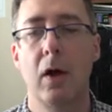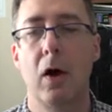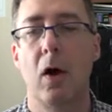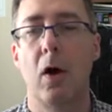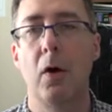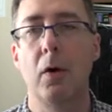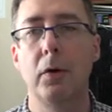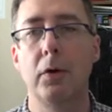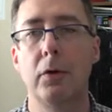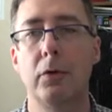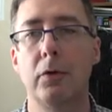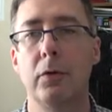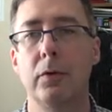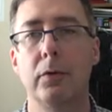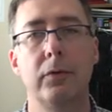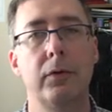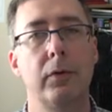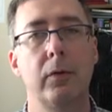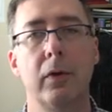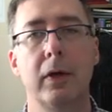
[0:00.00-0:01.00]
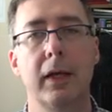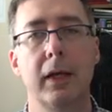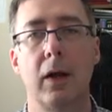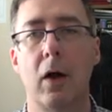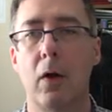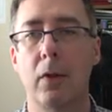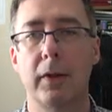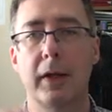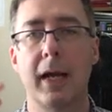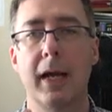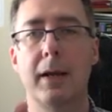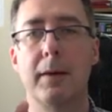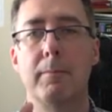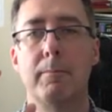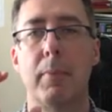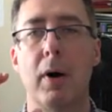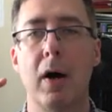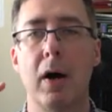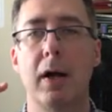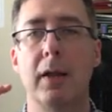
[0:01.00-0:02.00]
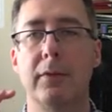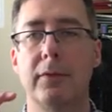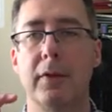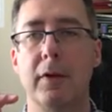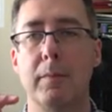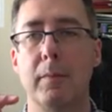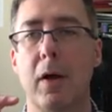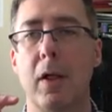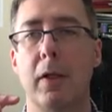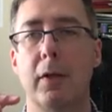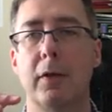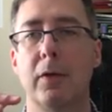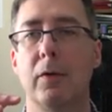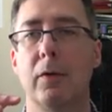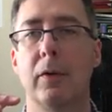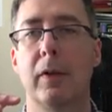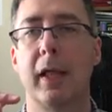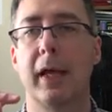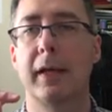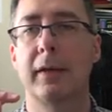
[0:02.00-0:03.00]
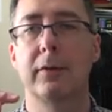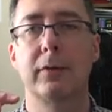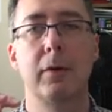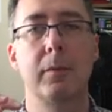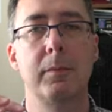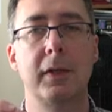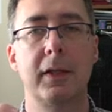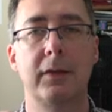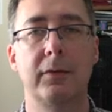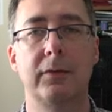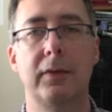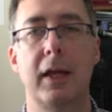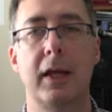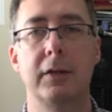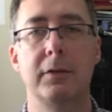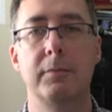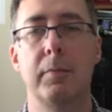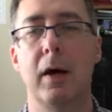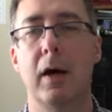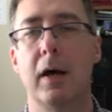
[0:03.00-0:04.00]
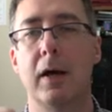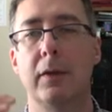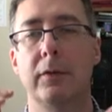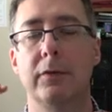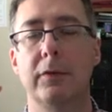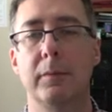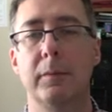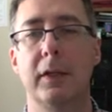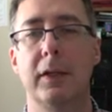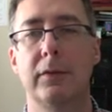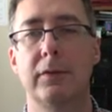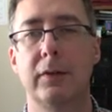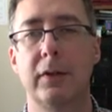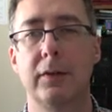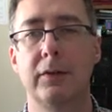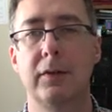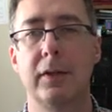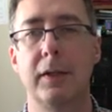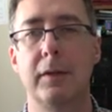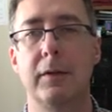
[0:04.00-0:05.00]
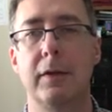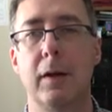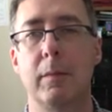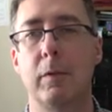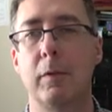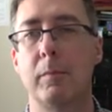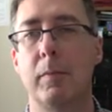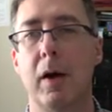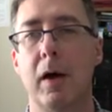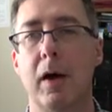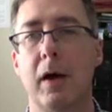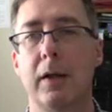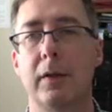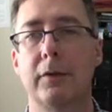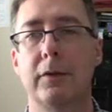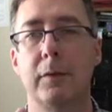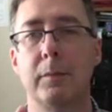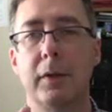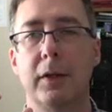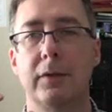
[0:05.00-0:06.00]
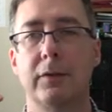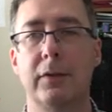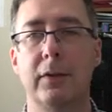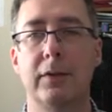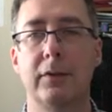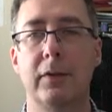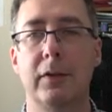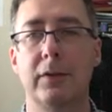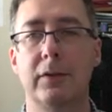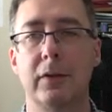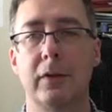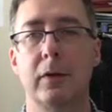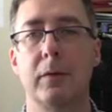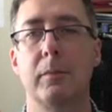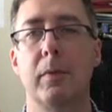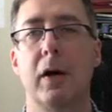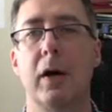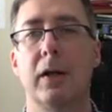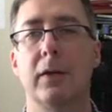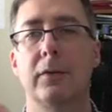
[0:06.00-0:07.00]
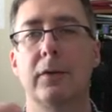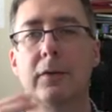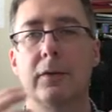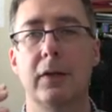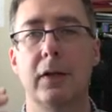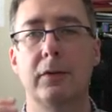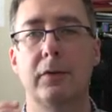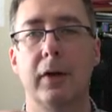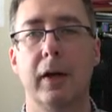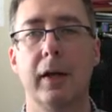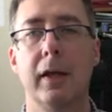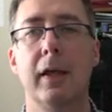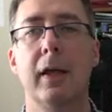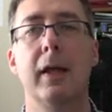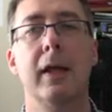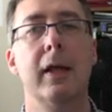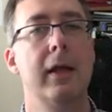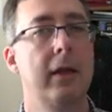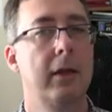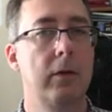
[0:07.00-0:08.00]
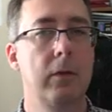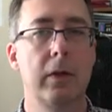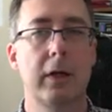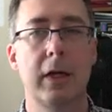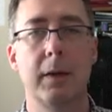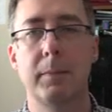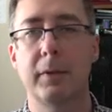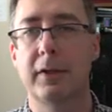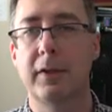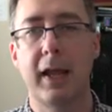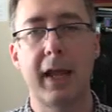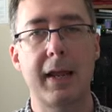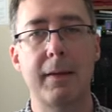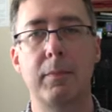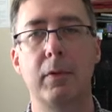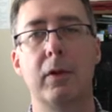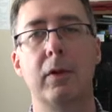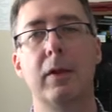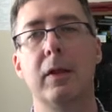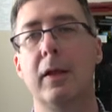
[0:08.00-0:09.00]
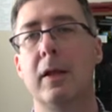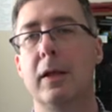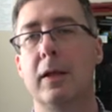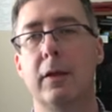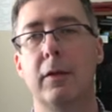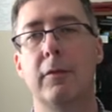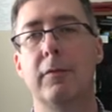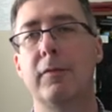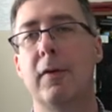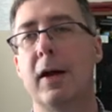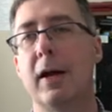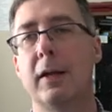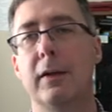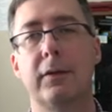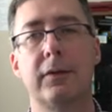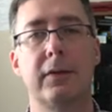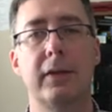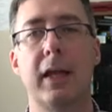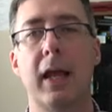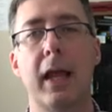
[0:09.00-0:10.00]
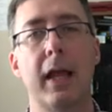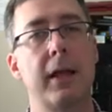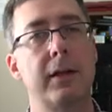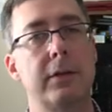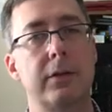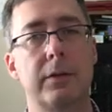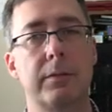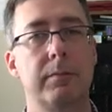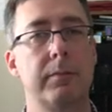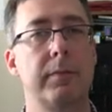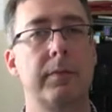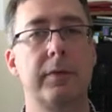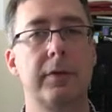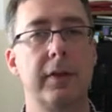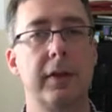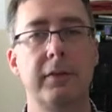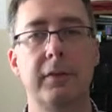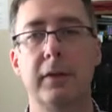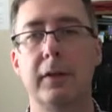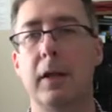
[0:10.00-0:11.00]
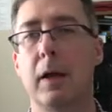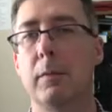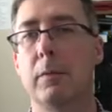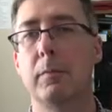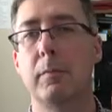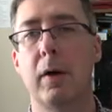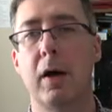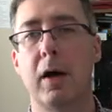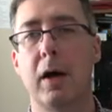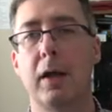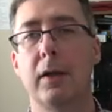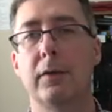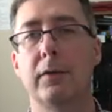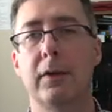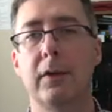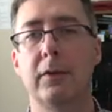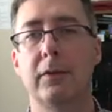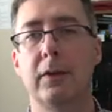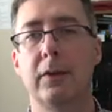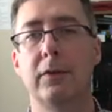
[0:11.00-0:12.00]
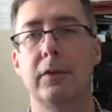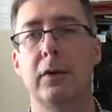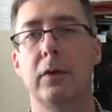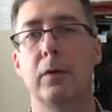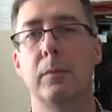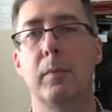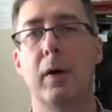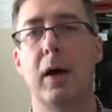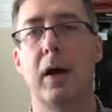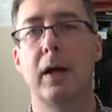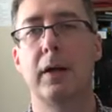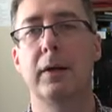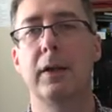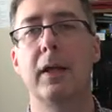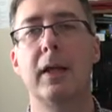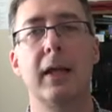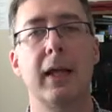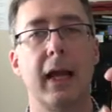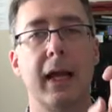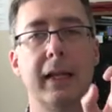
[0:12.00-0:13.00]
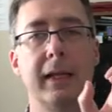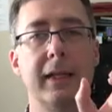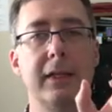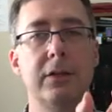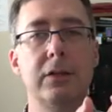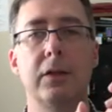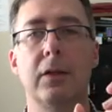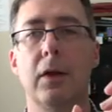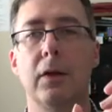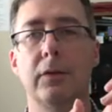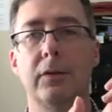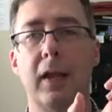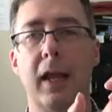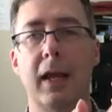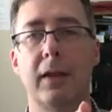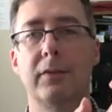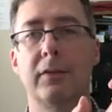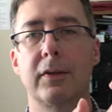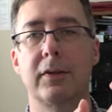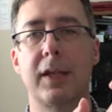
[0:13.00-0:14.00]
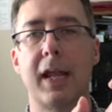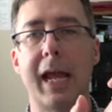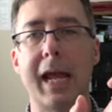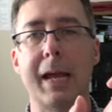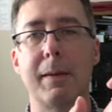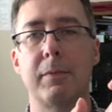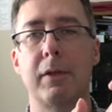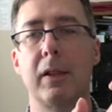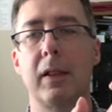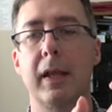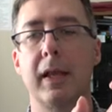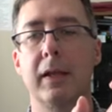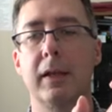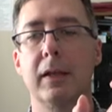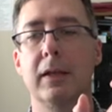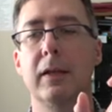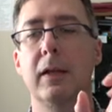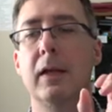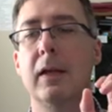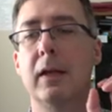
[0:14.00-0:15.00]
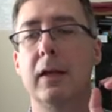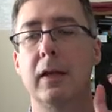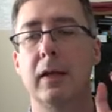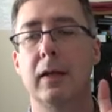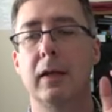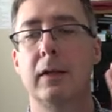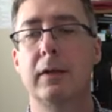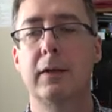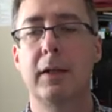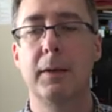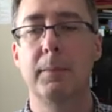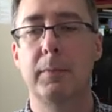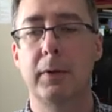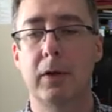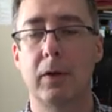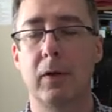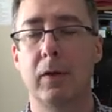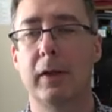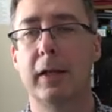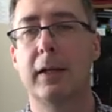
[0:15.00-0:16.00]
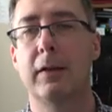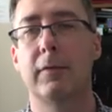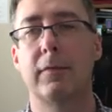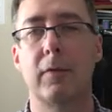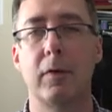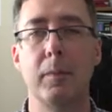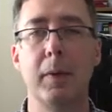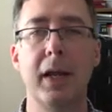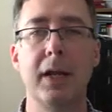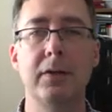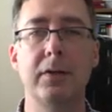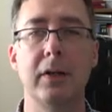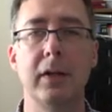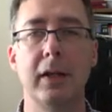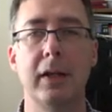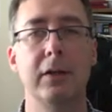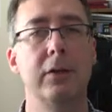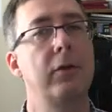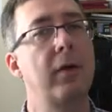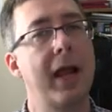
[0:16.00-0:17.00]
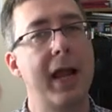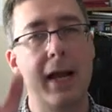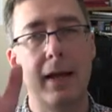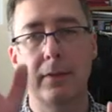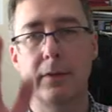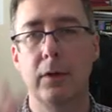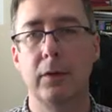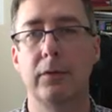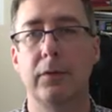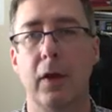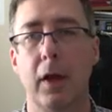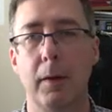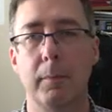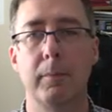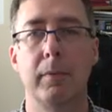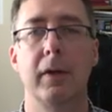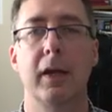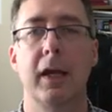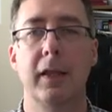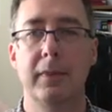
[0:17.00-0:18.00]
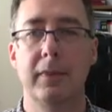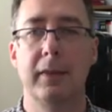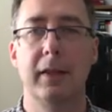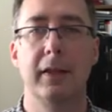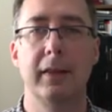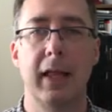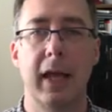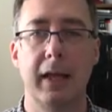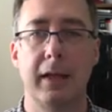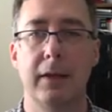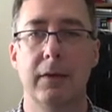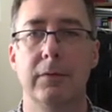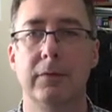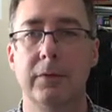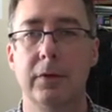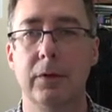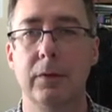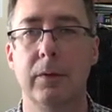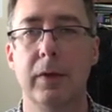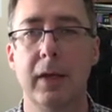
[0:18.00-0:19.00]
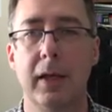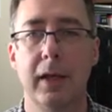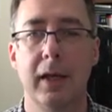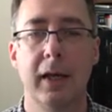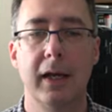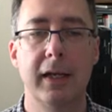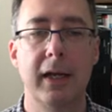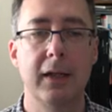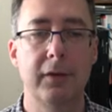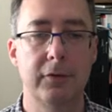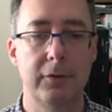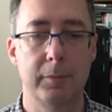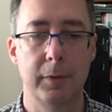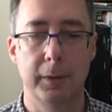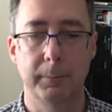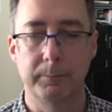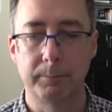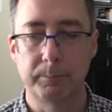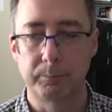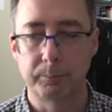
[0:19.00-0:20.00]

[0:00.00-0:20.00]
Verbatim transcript: All you do is you look at all the kind of bonds in a molecule, like so many CH bonds, so many CC double bonds, so many CC single bonds, etc you look up a table, you find CH, CC double bond, CC single bond, and each of those has a tabulated typical heat of formation, and you add those up, and then that gives you an estimate.